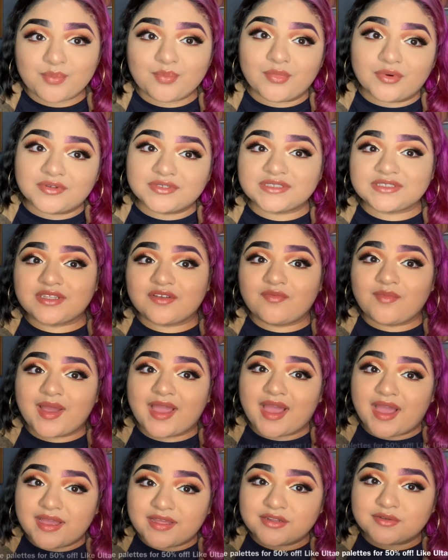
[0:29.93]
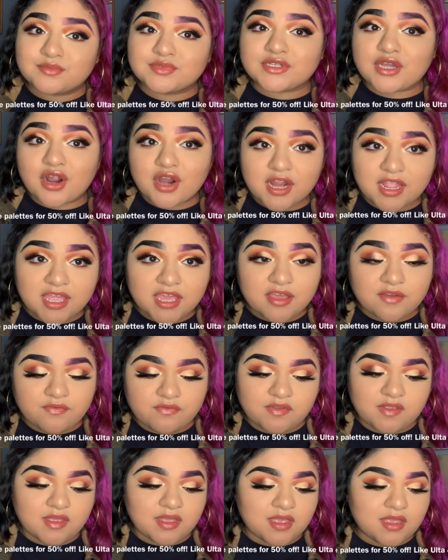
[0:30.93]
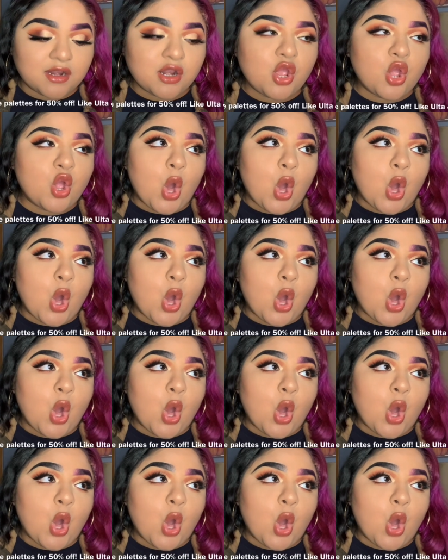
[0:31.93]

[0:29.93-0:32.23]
most of my items are gifted